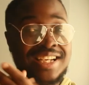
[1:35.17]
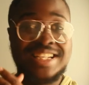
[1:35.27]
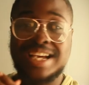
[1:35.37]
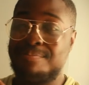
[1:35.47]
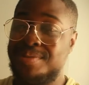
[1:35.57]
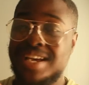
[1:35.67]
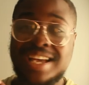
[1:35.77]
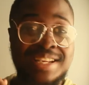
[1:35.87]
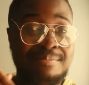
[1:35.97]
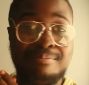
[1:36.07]
They appear
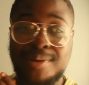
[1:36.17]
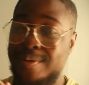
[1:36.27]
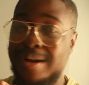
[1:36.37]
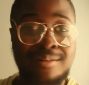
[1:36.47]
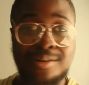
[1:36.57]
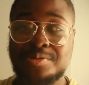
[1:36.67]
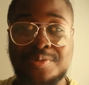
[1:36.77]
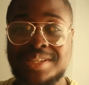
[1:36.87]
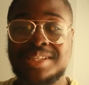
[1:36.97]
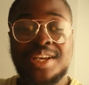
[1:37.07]
in miraculous
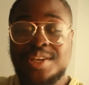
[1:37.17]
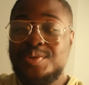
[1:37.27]
ways.